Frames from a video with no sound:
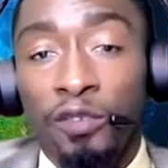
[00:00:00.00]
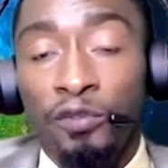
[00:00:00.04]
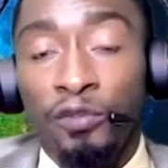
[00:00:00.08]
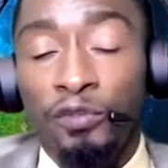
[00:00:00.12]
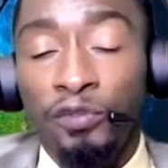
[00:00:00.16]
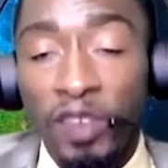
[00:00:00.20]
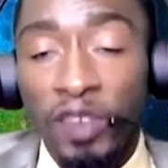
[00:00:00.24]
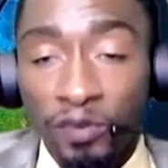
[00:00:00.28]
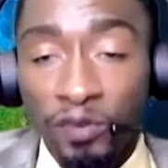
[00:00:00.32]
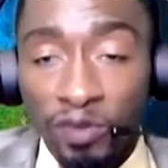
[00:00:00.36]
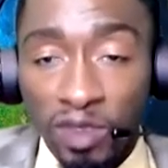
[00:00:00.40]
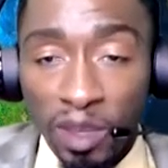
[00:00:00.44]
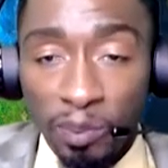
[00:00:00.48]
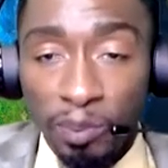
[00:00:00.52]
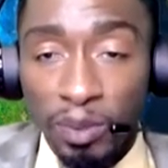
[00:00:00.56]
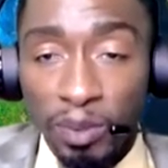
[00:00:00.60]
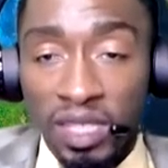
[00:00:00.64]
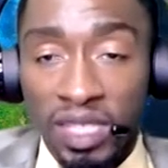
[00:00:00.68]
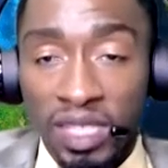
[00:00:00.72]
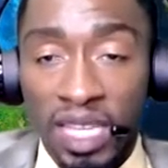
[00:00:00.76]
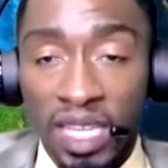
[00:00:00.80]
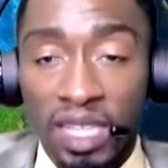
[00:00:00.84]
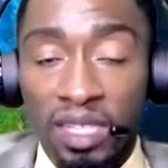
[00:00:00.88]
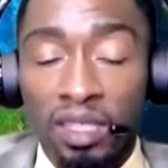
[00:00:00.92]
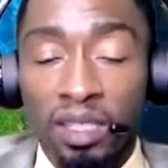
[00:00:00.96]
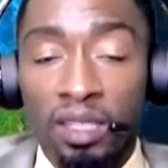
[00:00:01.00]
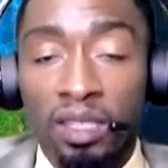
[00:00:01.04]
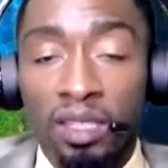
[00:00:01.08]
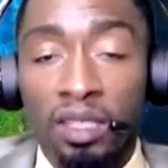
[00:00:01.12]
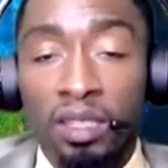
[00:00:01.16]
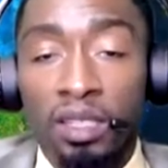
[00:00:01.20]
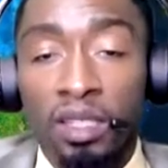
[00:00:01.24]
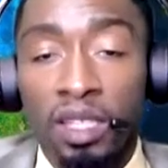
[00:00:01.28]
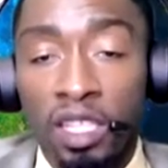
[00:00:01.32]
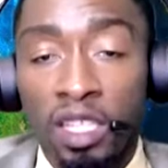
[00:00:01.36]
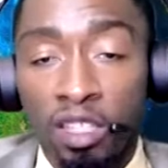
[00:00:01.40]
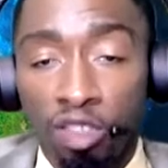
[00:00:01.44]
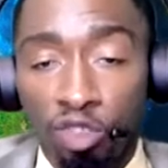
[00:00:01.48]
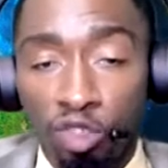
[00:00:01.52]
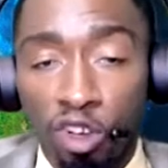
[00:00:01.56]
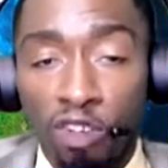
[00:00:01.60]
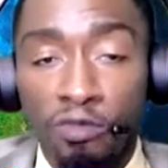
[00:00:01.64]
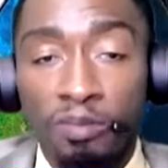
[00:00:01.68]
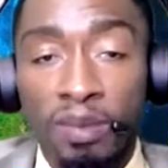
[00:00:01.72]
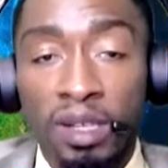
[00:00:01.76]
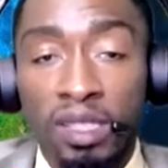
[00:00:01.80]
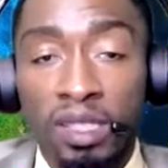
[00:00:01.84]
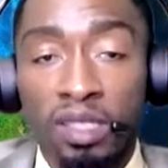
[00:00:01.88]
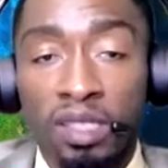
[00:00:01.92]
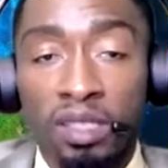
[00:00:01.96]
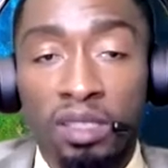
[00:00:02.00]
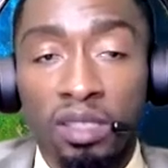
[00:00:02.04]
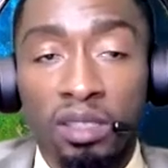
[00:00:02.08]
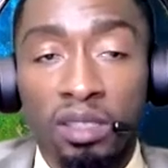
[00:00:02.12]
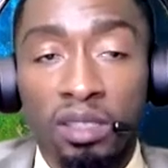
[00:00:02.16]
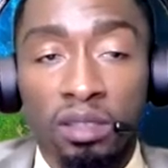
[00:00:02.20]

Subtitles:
50% in 12 months.